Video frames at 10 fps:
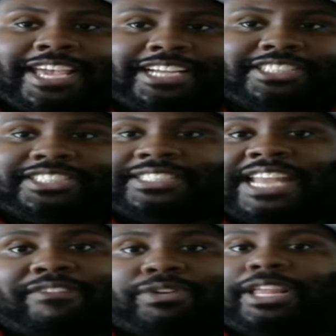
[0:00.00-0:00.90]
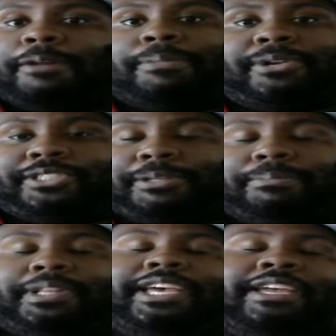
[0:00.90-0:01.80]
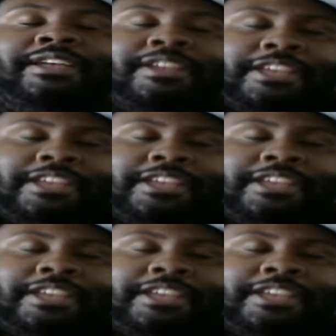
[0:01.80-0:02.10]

and just never let a person play.